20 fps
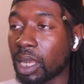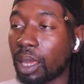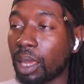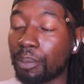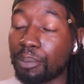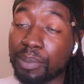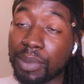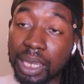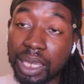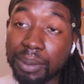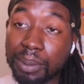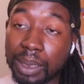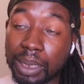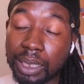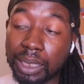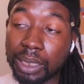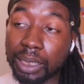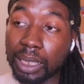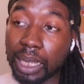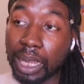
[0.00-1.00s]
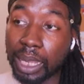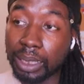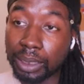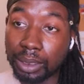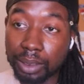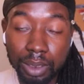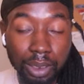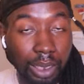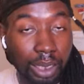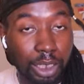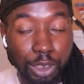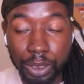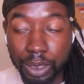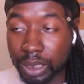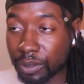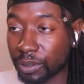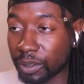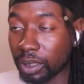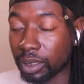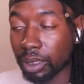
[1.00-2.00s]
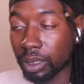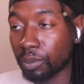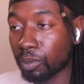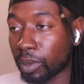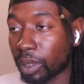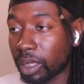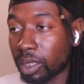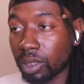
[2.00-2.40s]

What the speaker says: Maybe that did get transferred in some way.